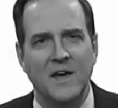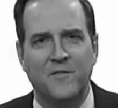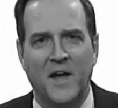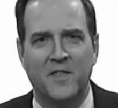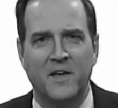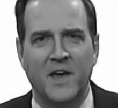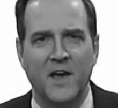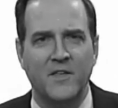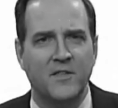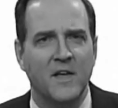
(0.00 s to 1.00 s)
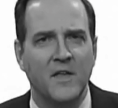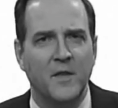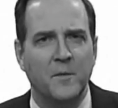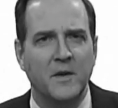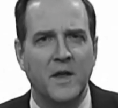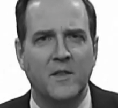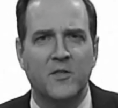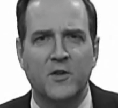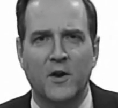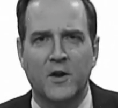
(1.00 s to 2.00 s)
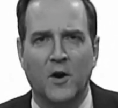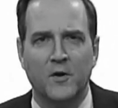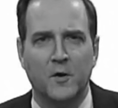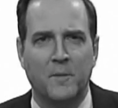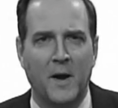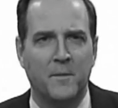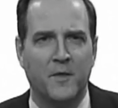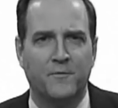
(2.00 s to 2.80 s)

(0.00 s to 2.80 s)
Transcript: If that's the case, then we need to start calling Obama